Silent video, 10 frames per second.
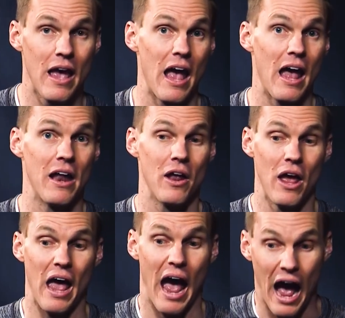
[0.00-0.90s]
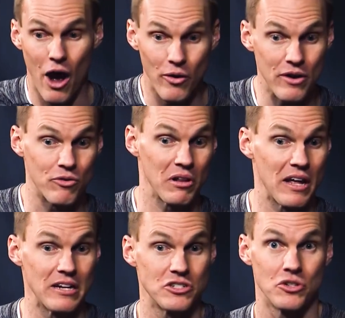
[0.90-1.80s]
and how it
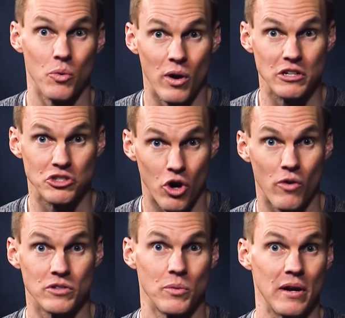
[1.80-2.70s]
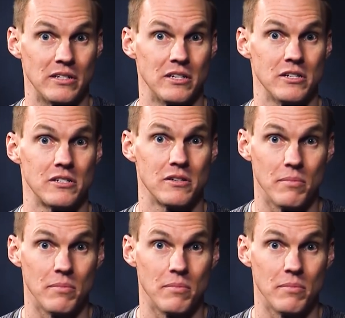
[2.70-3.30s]
relates to what Jehovah's Witnesses